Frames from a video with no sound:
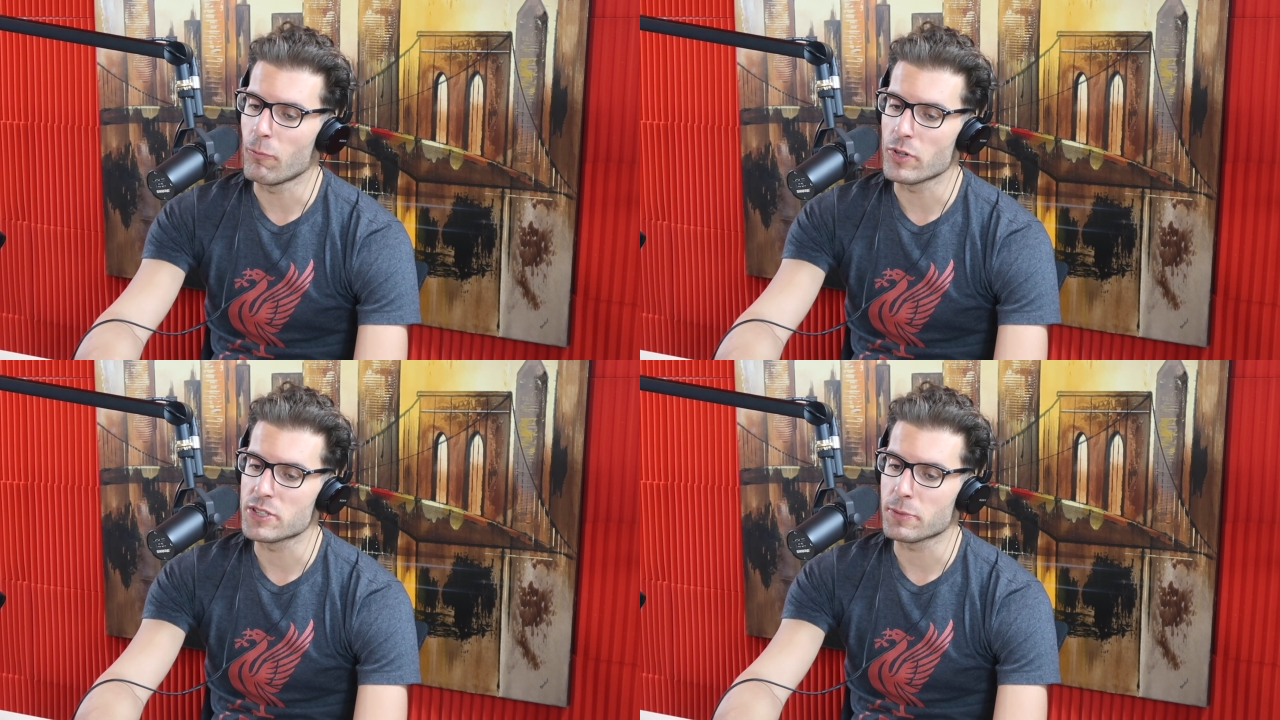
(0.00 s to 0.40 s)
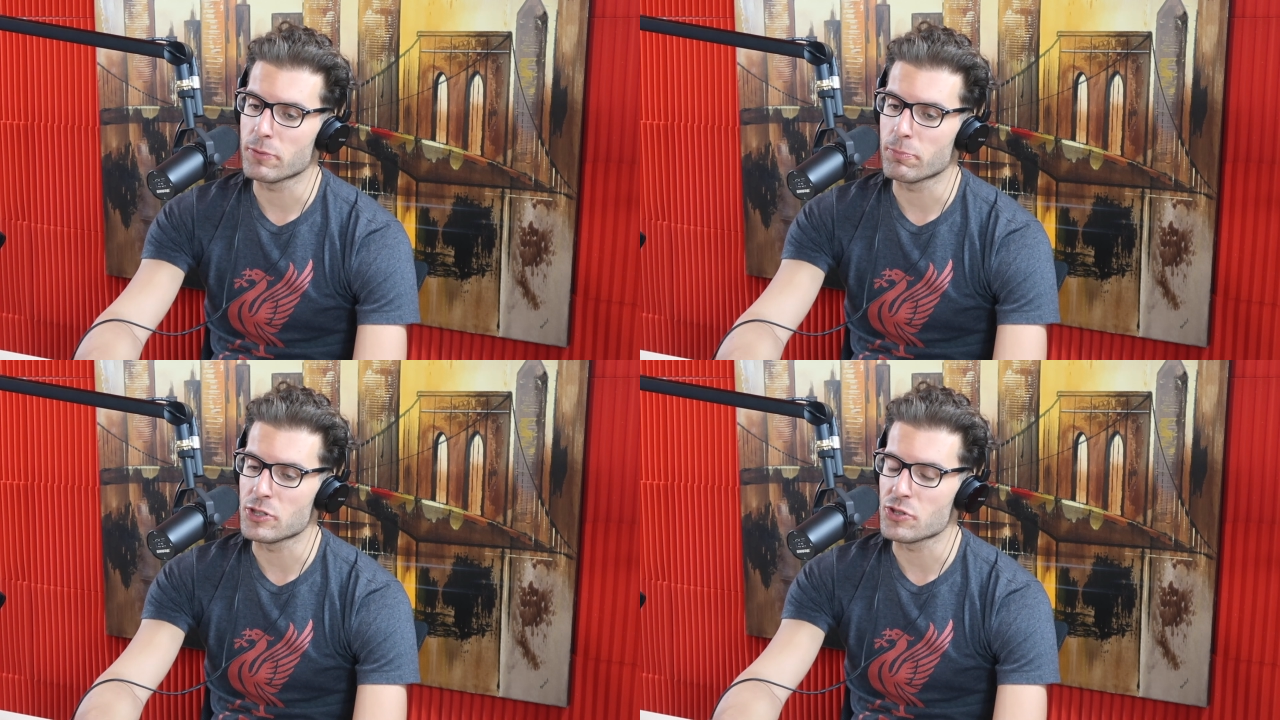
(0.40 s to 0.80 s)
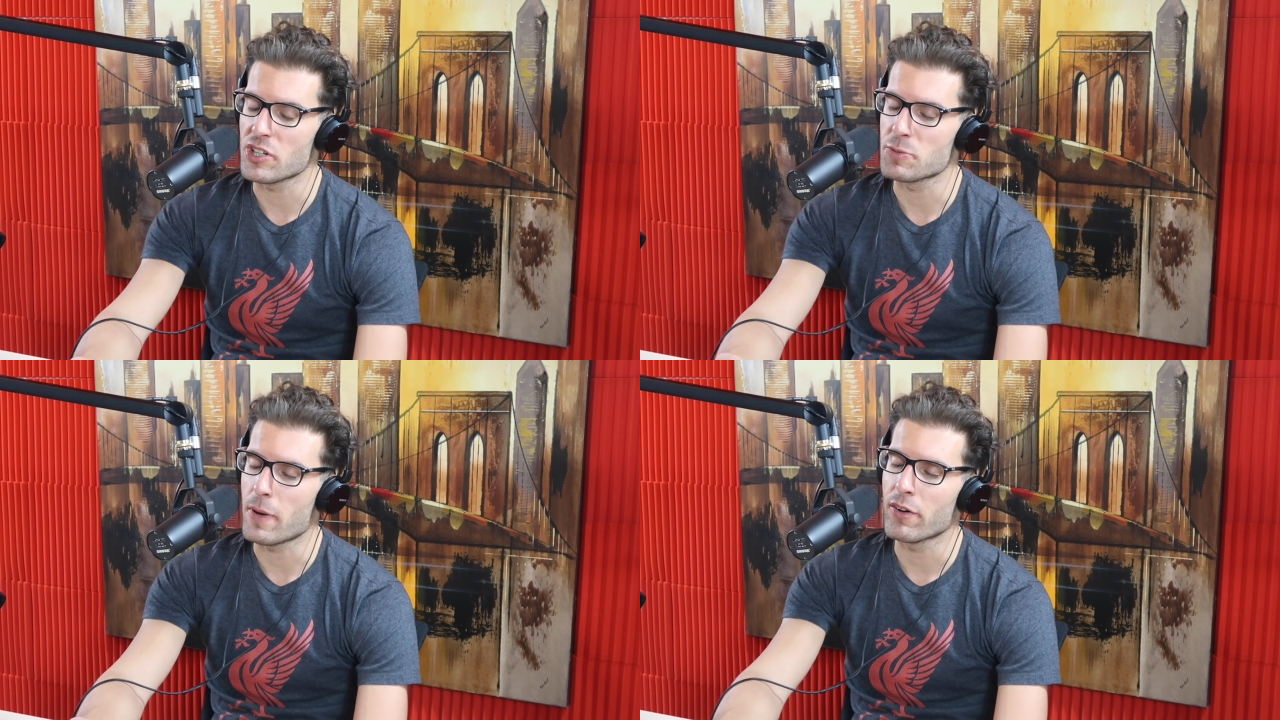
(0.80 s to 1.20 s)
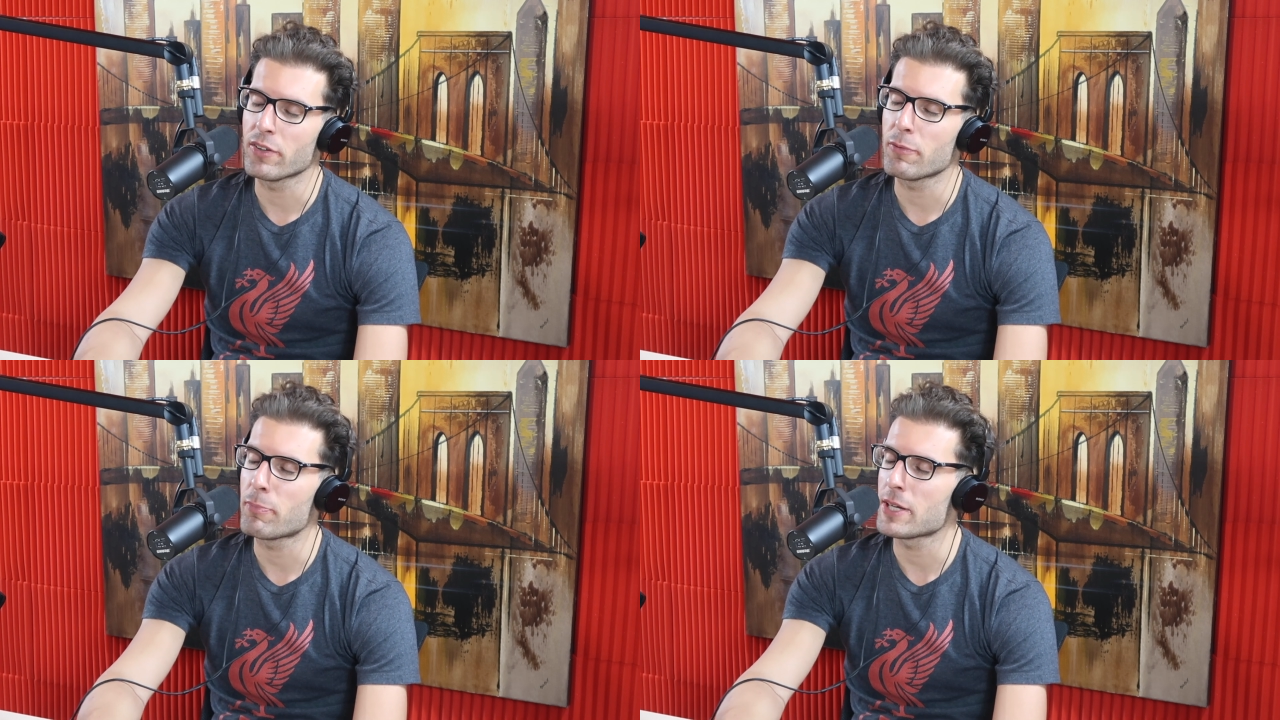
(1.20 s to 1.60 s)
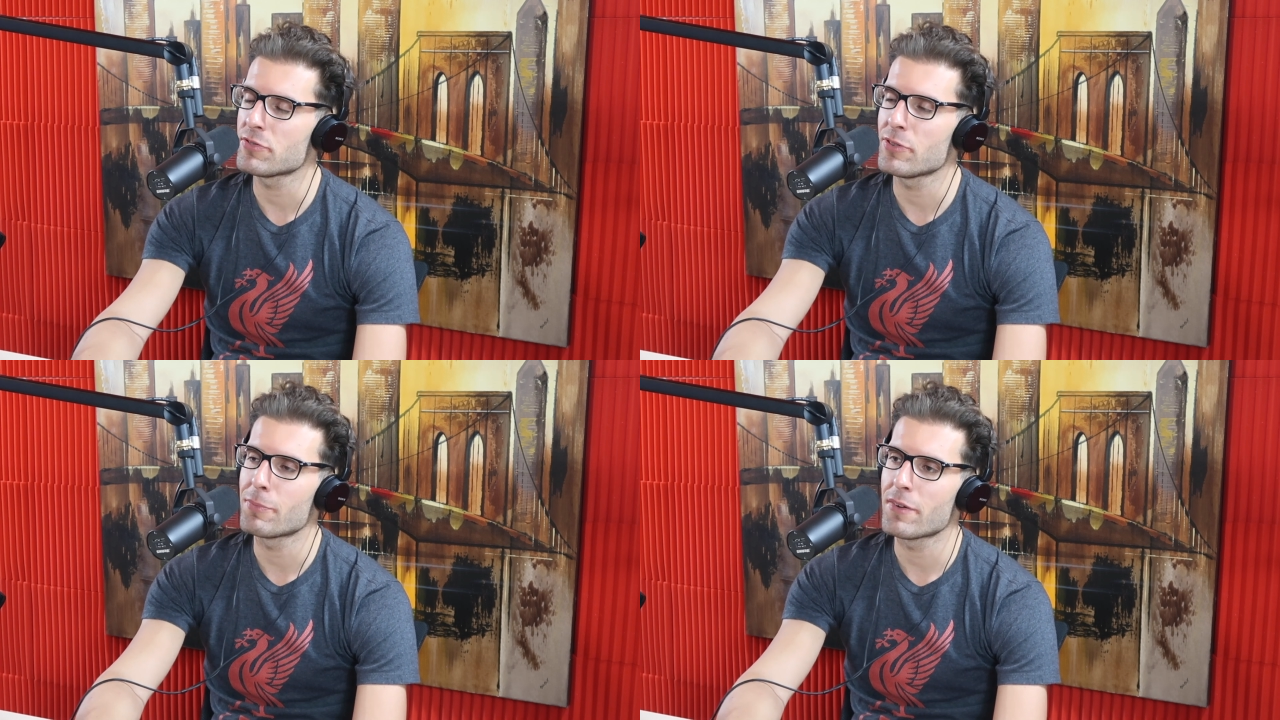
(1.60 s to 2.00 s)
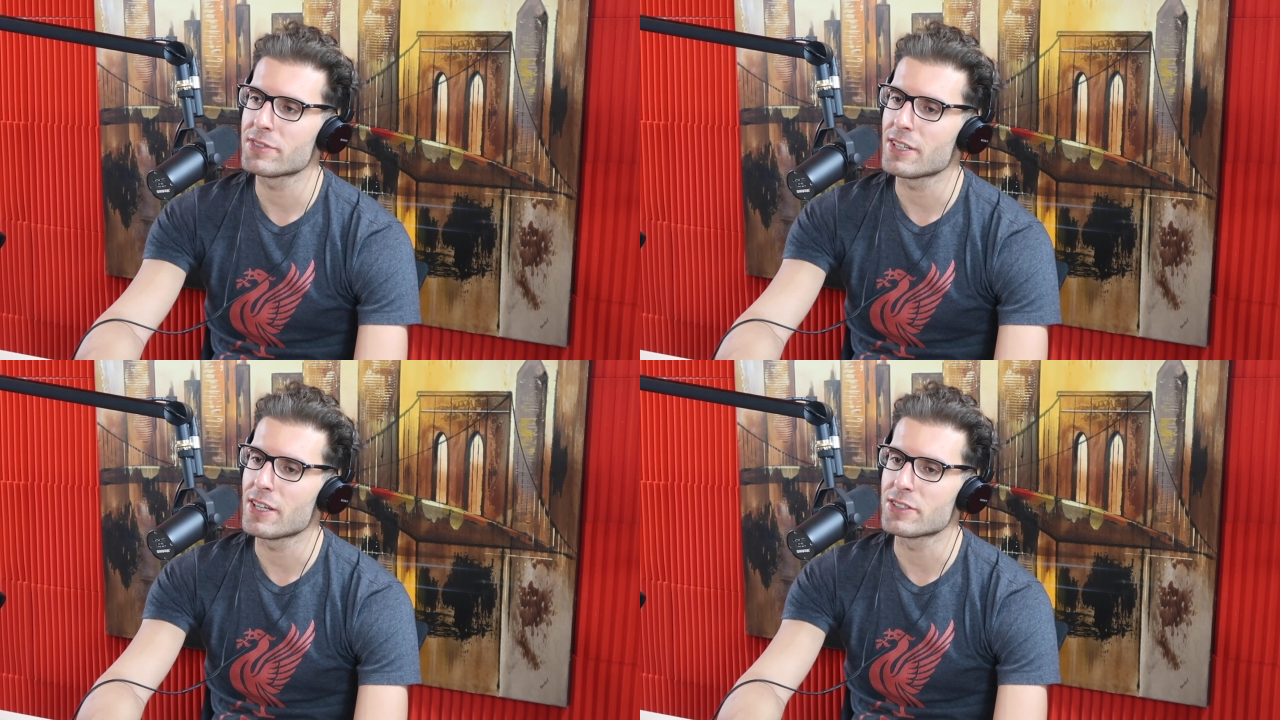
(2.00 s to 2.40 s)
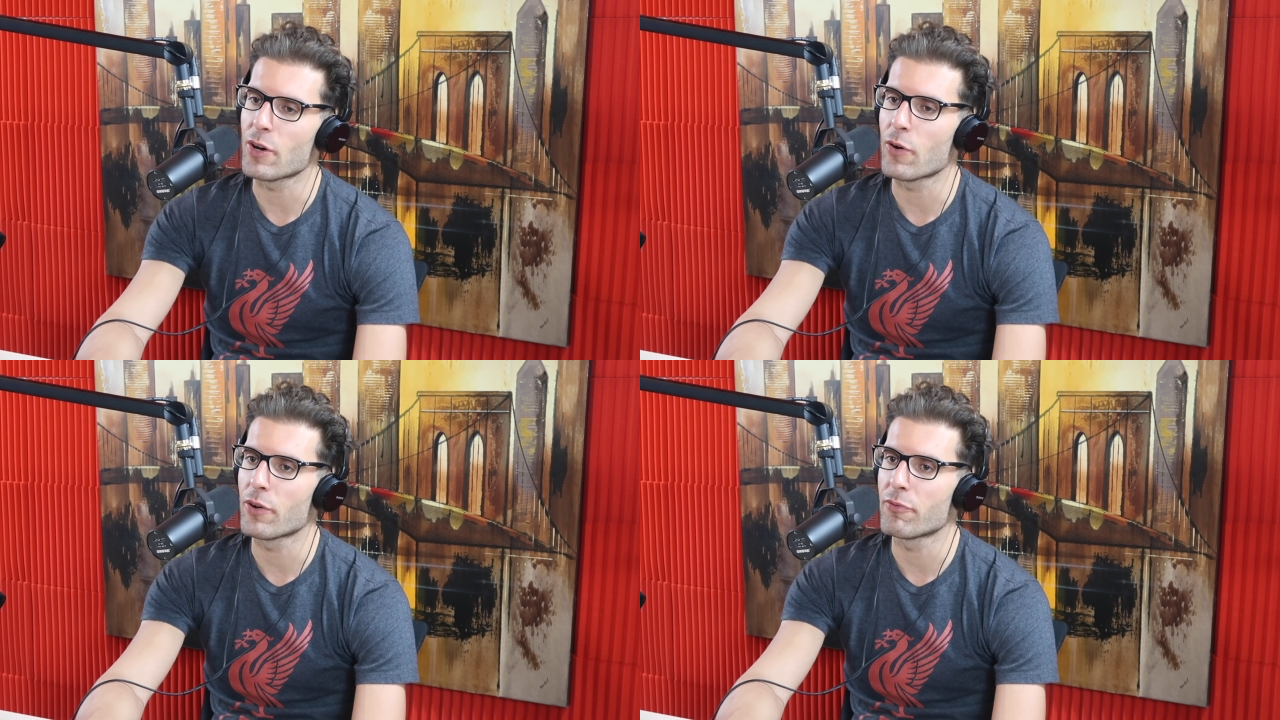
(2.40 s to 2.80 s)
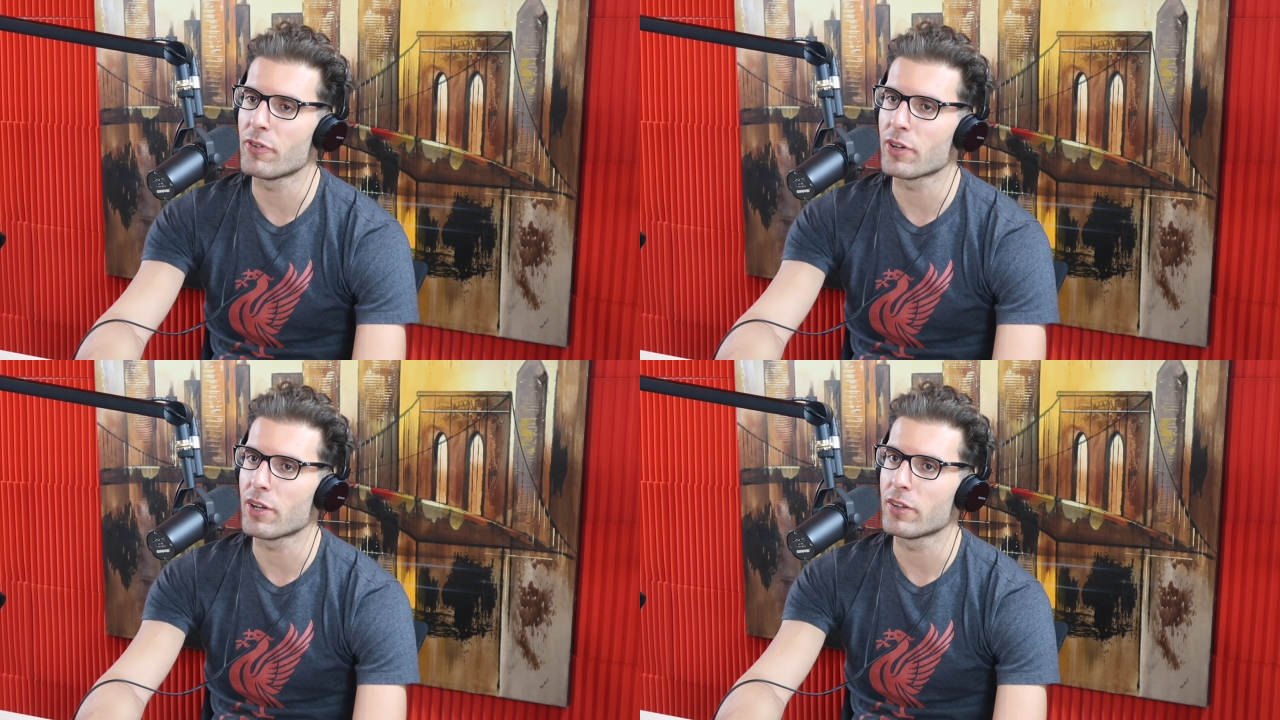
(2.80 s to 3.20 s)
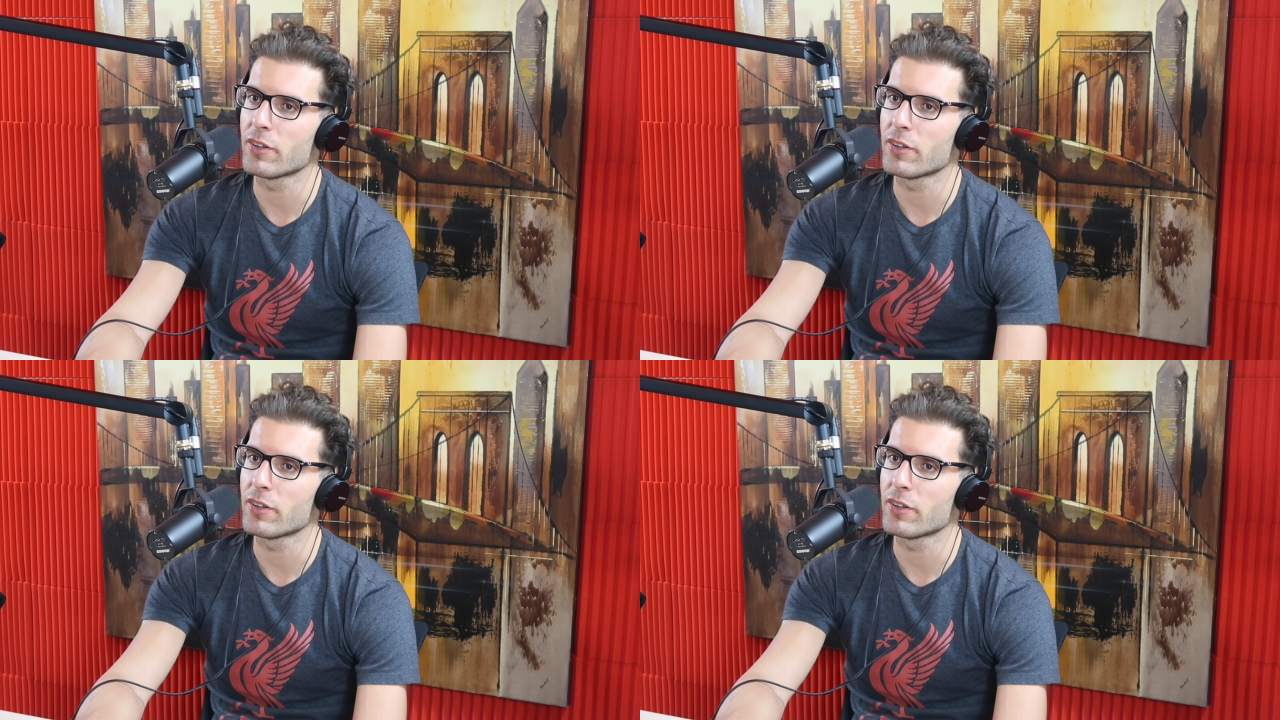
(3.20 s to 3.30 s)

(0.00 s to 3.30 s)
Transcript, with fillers: what's been transpiring the past few months, it's hard to feel